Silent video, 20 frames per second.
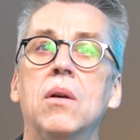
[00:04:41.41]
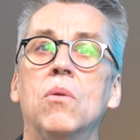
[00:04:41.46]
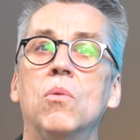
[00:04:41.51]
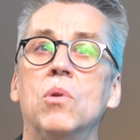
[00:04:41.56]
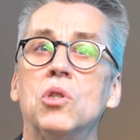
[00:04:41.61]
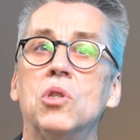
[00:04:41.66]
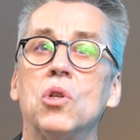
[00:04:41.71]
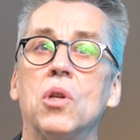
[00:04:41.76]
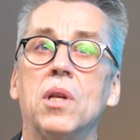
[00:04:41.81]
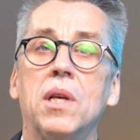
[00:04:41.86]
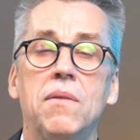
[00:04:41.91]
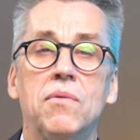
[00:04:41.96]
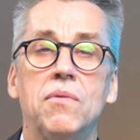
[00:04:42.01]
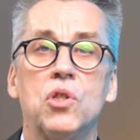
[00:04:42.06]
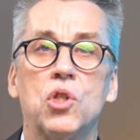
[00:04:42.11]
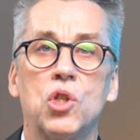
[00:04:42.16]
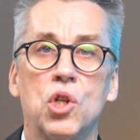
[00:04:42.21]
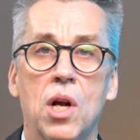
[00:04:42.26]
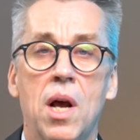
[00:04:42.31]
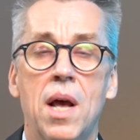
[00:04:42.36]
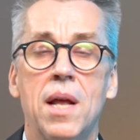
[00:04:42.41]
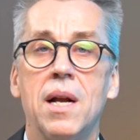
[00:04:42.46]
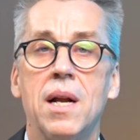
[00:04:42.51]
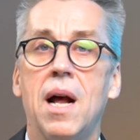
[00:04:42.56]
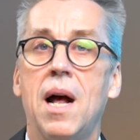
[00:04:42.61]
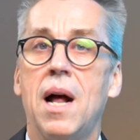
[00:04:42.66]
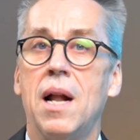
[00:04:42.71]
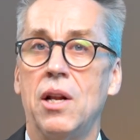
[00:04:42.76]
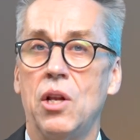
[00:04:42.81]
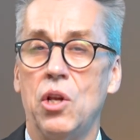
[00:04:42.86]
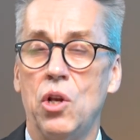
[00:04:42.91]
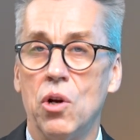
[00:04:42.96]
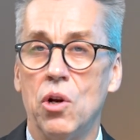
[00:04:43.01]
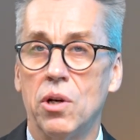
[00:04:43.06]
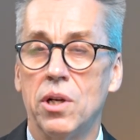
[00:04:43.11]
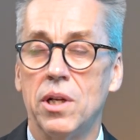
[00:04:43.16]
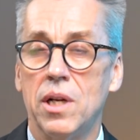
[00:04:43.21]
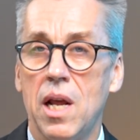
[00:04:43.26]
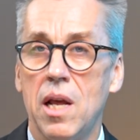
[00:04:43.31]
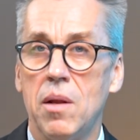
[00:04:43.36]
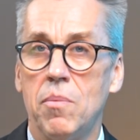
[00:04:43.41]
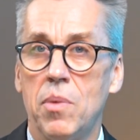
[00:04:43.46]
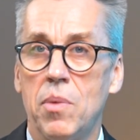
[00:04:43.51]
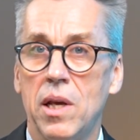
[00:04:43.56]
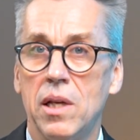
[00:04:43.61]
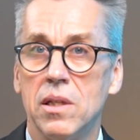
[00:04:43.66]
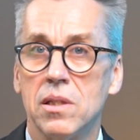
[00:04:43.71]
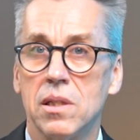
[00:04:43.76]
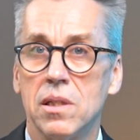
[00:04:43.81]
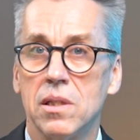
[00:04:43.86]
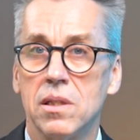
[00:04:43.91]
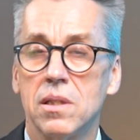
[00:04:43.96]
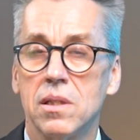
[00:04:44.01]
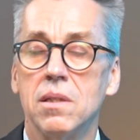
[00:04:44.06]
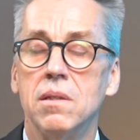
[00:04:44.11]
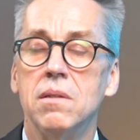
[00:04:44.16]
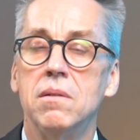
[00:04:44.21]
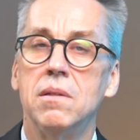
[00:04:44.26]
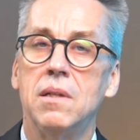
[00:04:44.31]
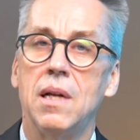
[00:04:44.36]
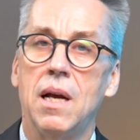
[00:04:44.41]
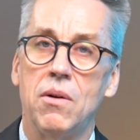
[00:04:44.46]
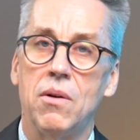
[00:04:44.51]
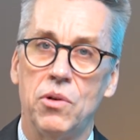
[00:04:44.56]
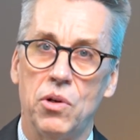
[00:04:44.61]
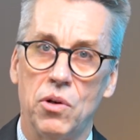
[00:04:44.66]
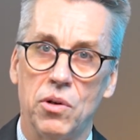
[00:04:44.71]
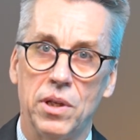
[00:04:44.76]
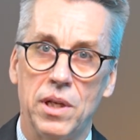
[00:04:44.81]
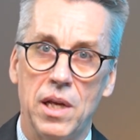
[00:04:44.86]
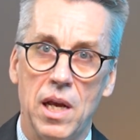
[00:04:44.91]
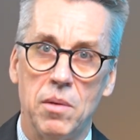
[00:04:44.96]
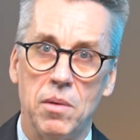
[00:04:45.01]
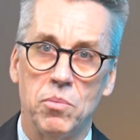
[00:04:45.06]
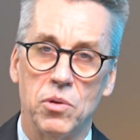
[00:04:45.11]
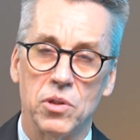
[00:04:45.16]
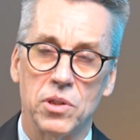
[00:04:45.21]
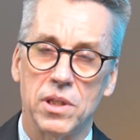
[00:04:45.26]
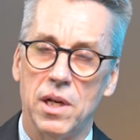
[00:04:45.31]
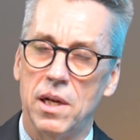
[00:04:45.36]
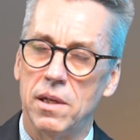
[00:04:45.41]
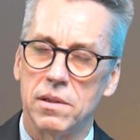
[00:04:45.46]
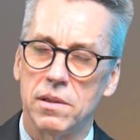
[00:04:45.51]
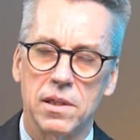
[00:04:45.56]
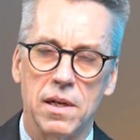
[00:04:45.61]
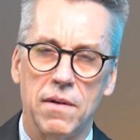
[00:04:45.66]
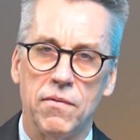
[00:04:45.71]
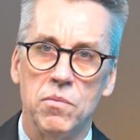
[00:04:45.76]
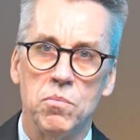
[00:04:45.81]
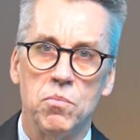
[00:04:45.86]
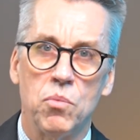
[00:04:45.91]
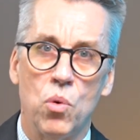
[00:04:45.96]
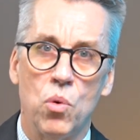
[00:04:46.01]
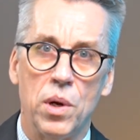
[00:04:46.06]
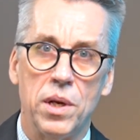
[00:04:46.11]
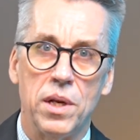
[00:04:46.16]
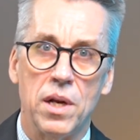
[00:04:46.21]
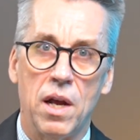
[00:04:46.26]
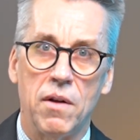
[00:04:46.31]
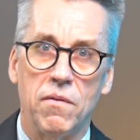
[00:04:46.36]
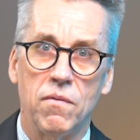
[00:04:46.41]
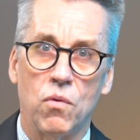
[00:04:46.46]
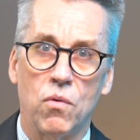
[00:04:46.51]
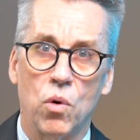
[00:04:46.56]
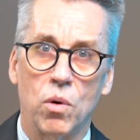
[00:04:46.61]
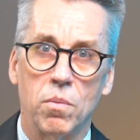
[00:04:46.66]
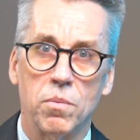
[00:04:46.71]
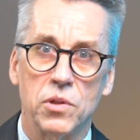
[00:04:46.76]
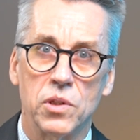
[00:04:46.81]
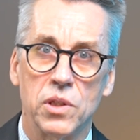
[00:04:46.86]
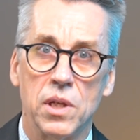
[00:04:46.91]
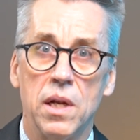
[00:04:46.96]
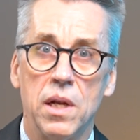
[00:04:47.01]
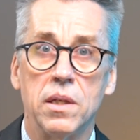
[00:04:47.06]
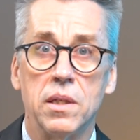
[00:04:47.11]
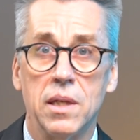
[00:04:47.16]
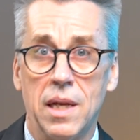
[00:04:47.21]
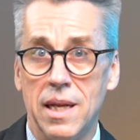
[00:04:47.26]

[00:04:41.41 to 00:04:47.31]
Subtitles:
which leaves China on a year-to-date basis down nearly 8%, 7.94%.